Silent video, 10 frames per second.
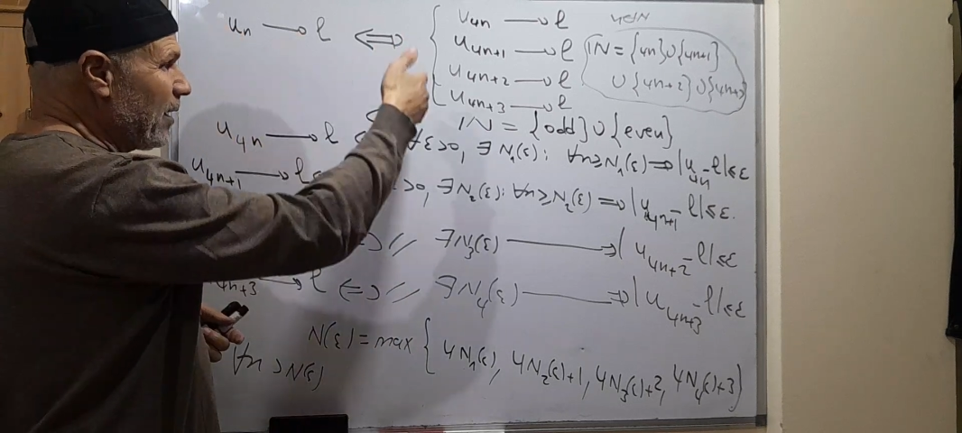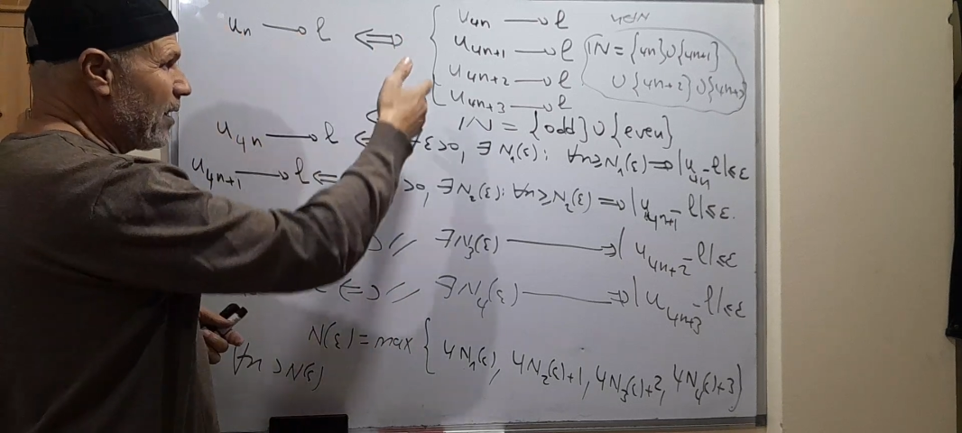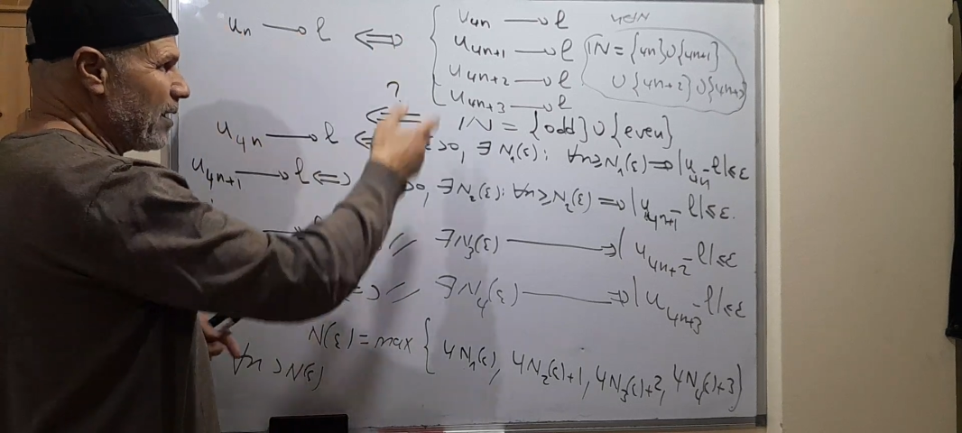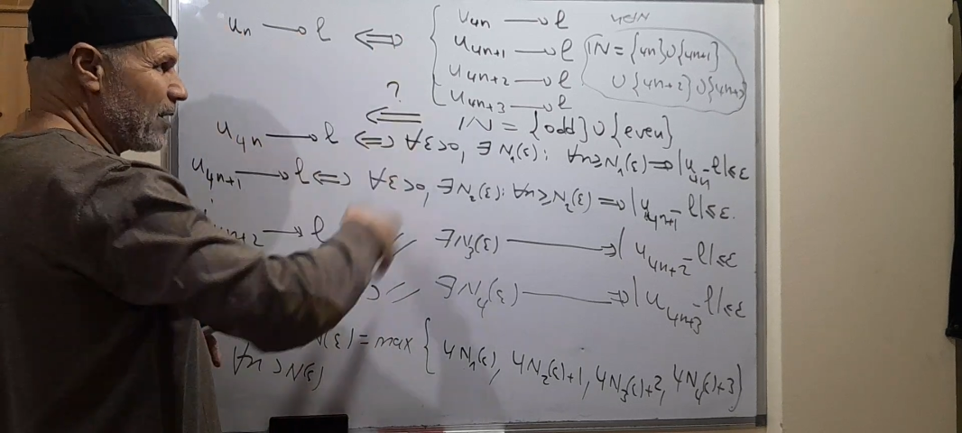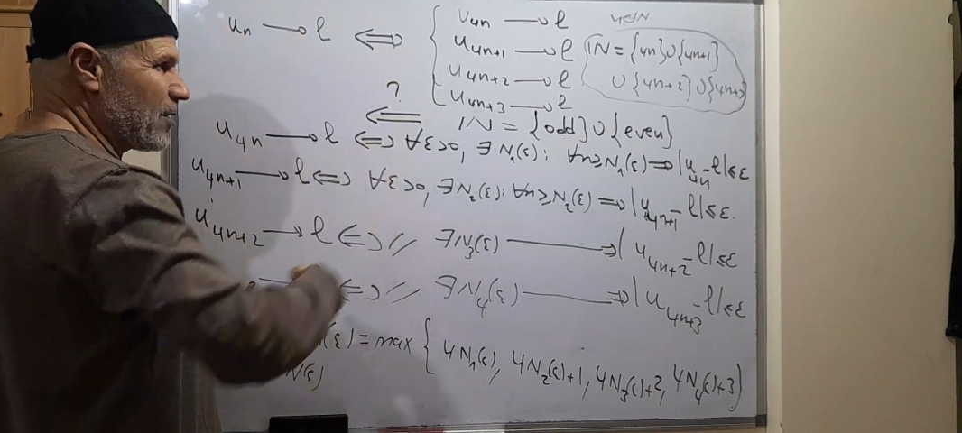
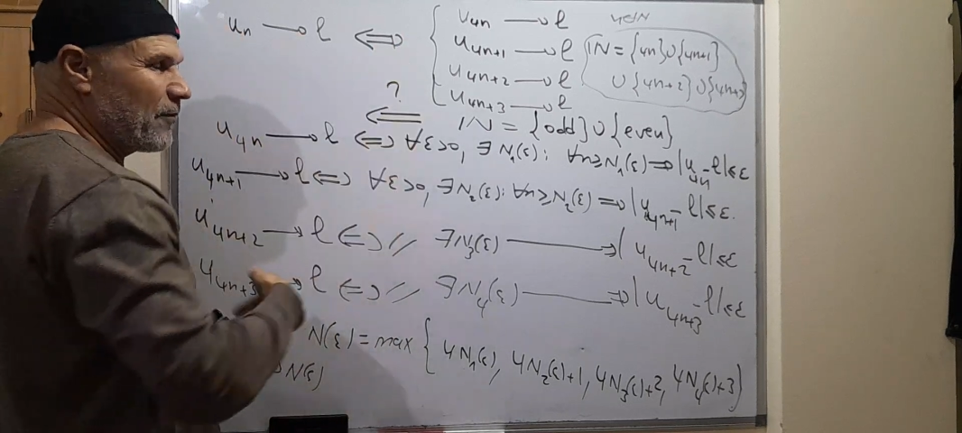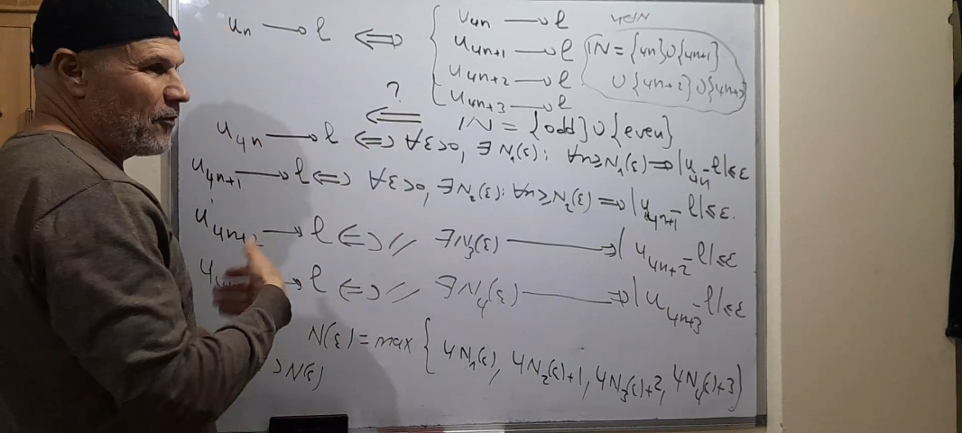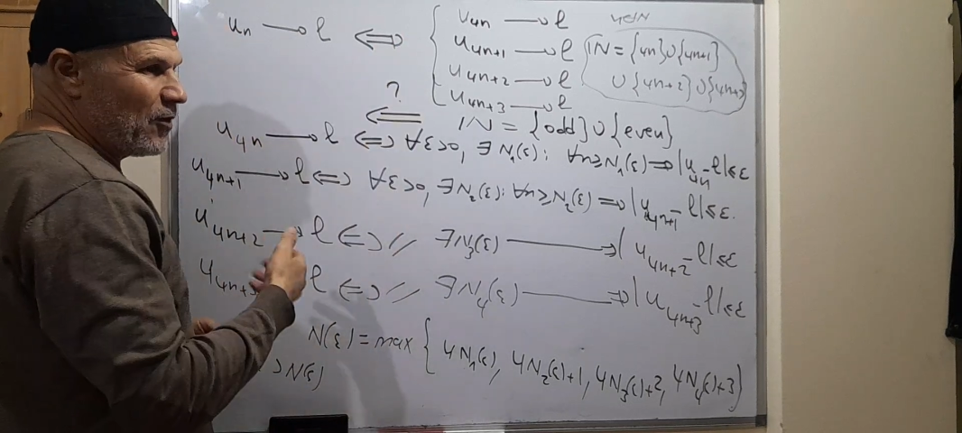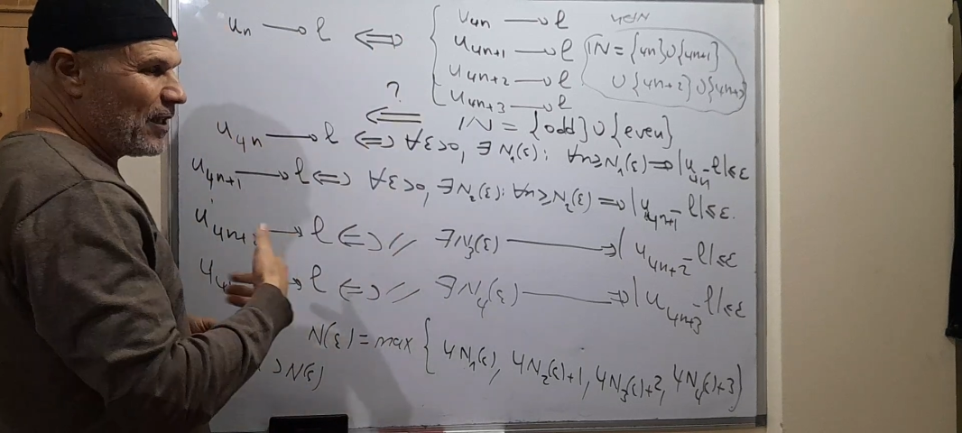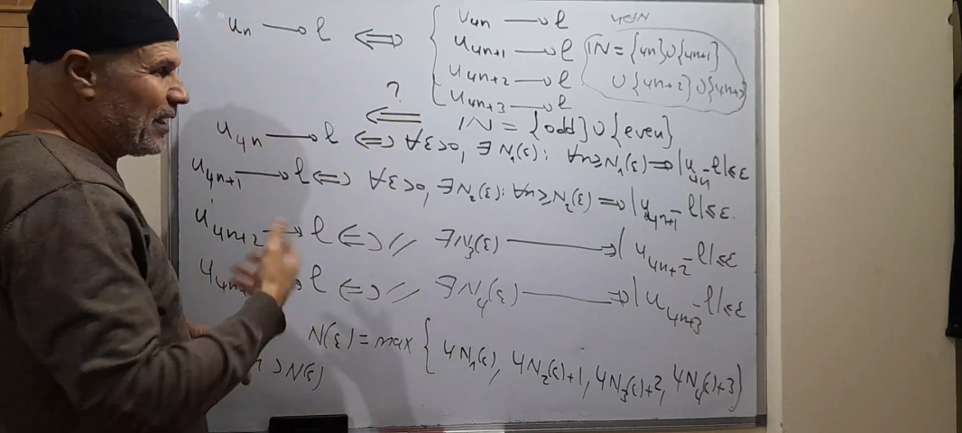this
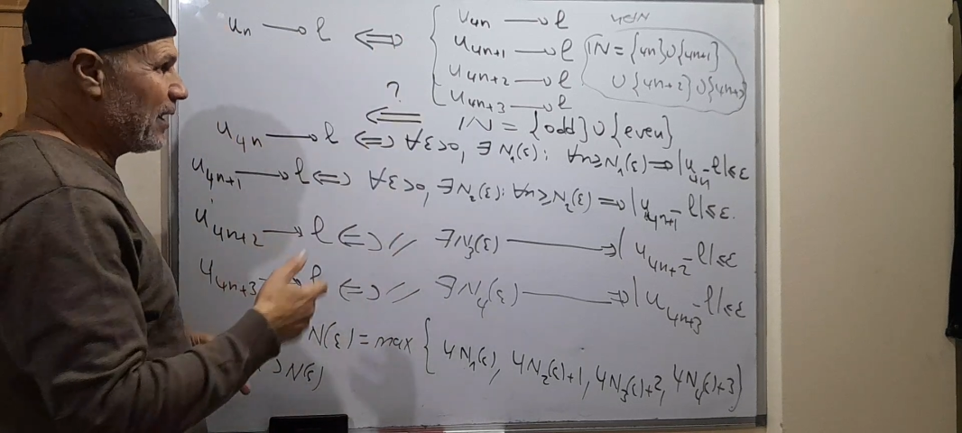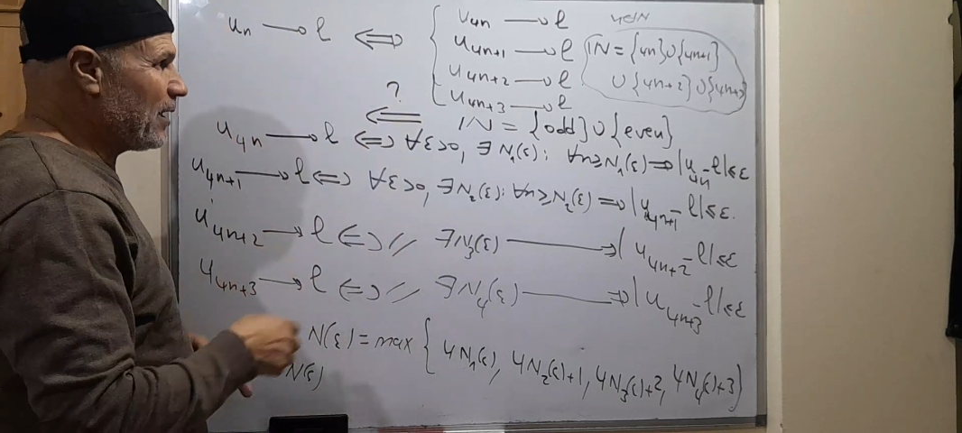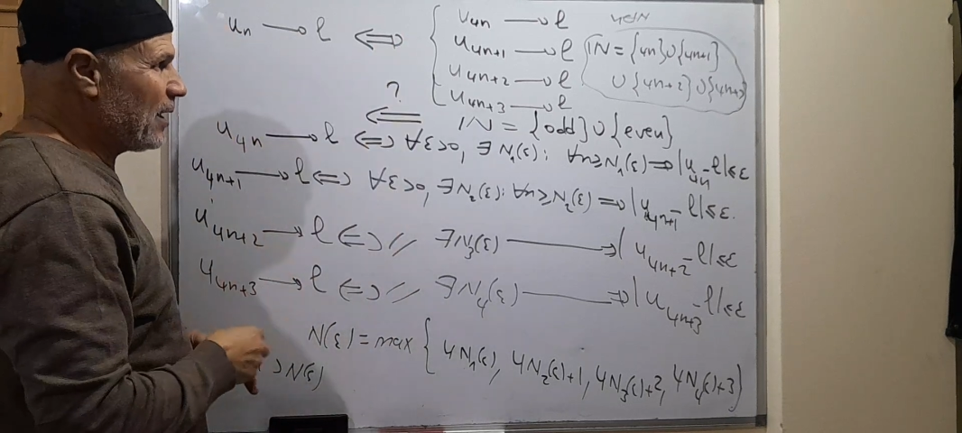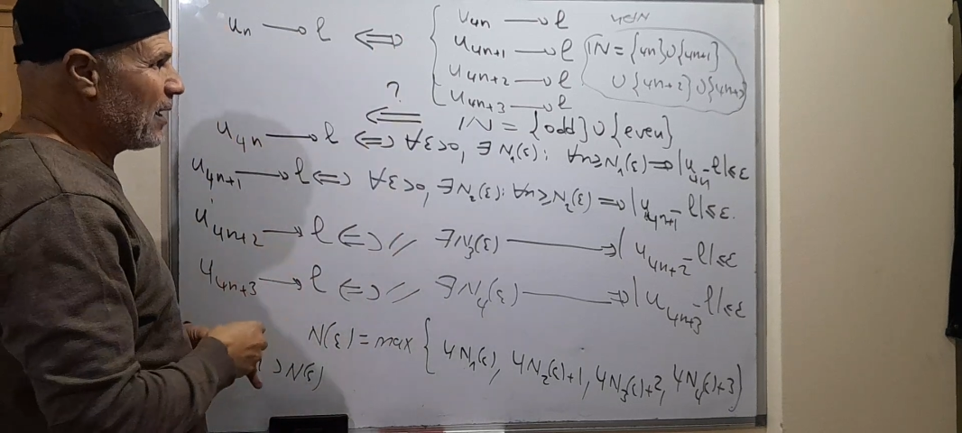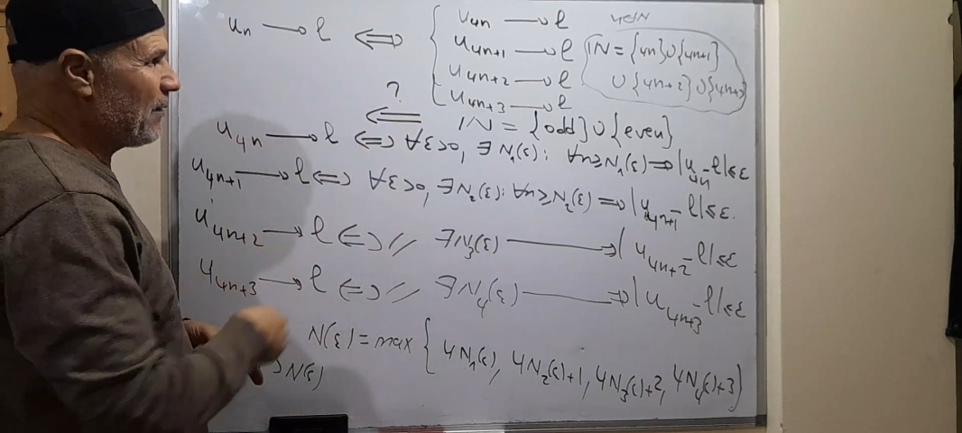for
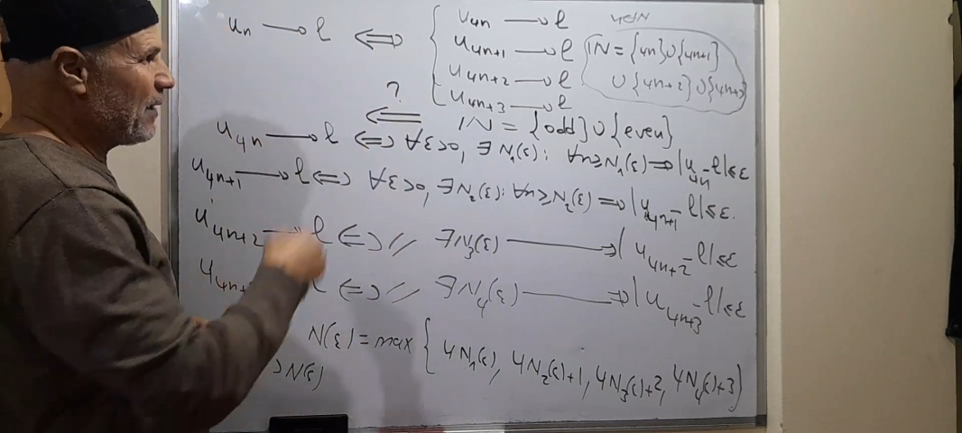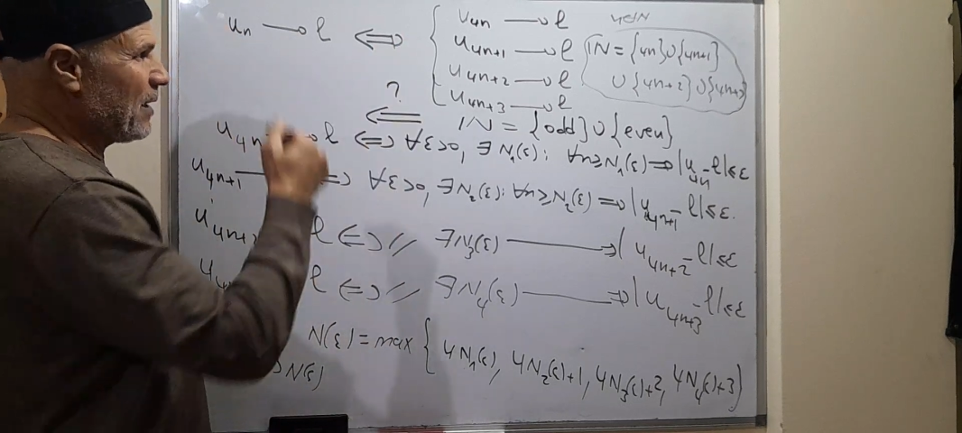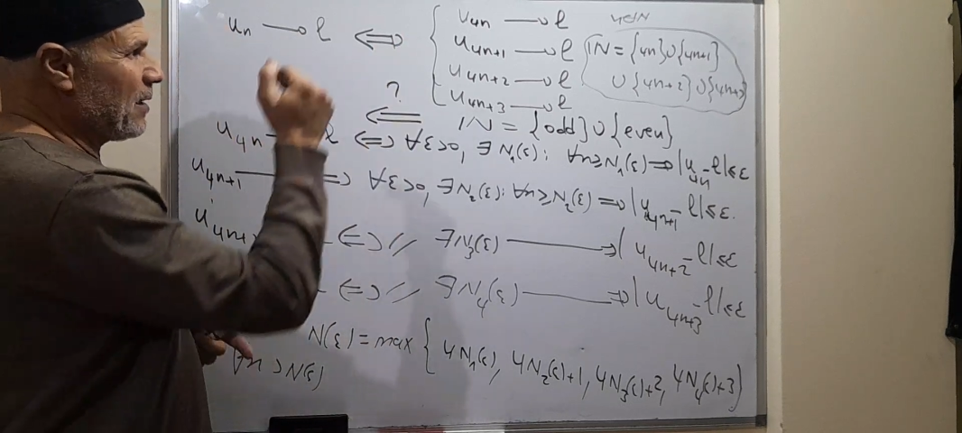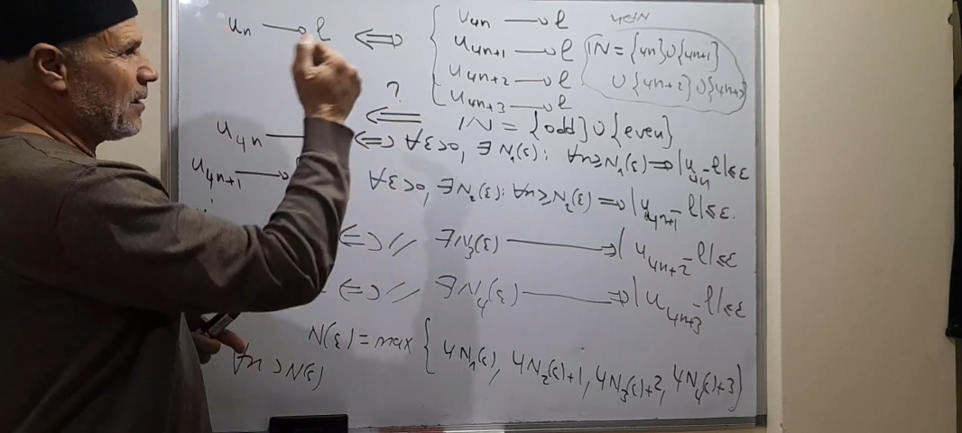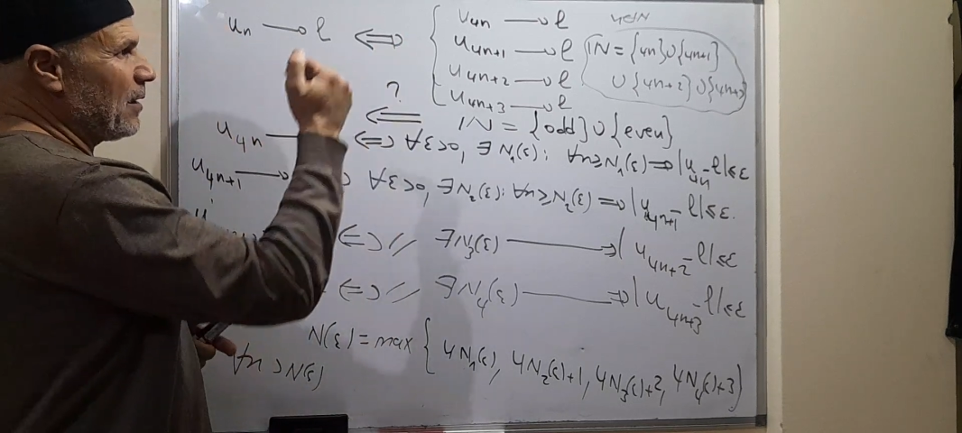any
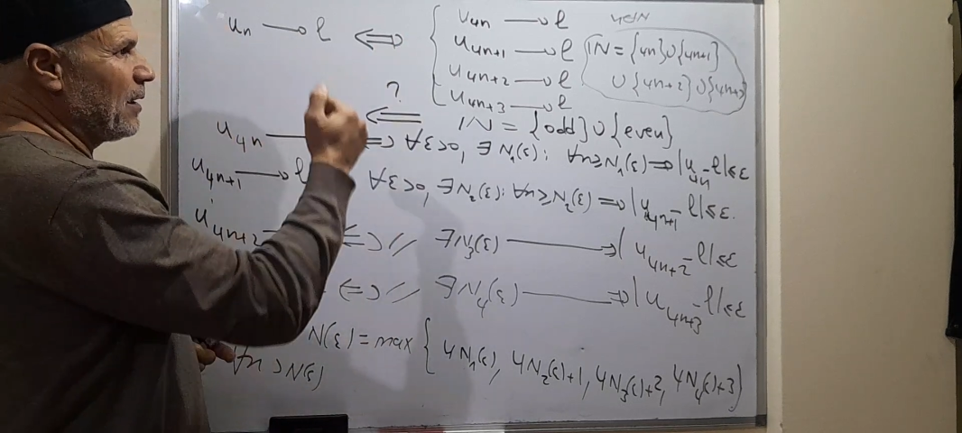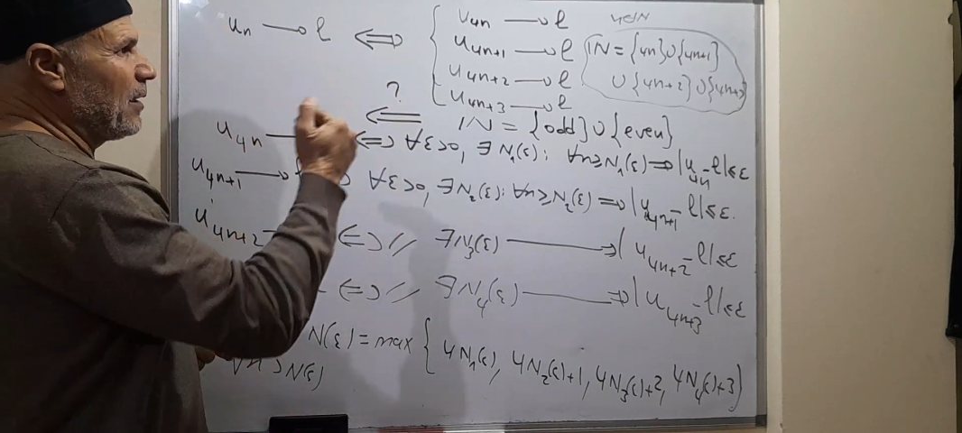given